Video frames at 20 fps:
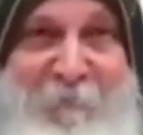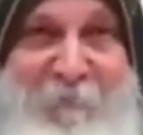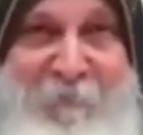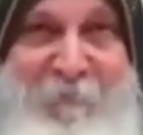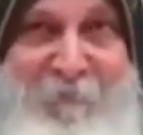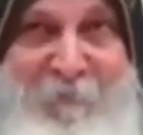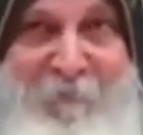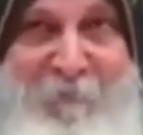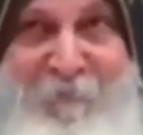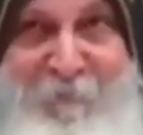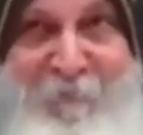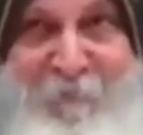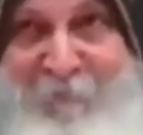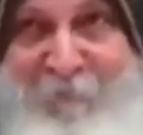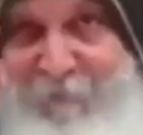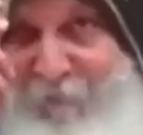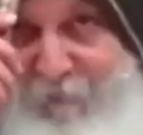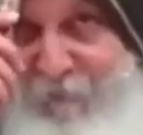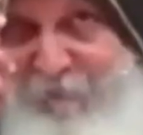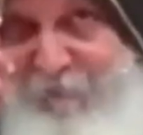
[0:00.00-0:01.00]

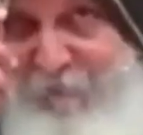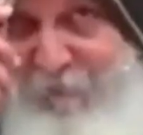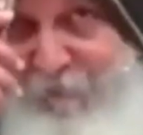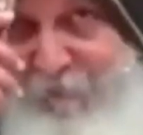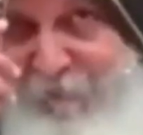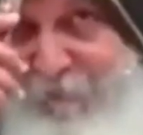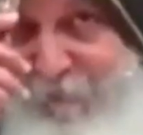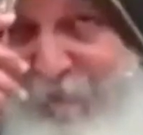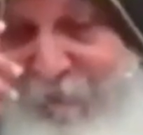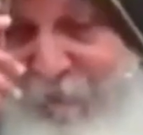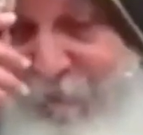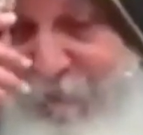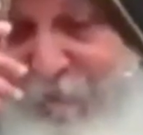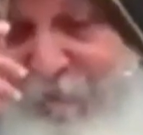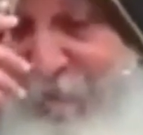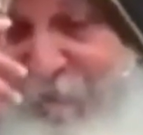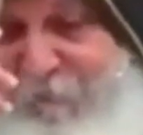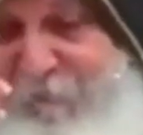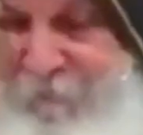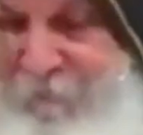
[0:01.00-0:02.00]

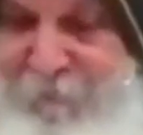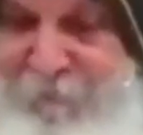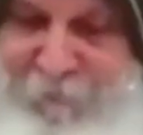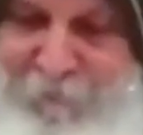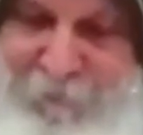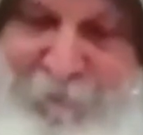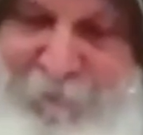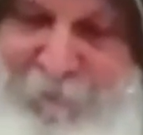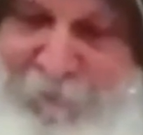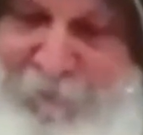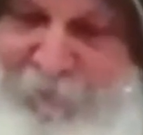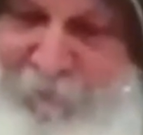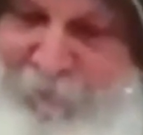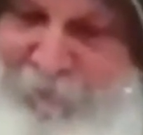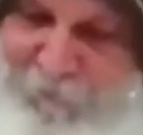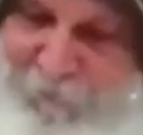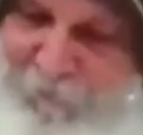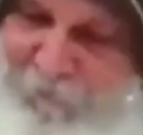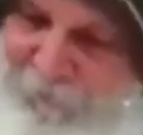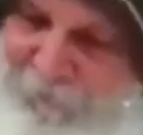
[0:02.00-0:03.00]
(silence)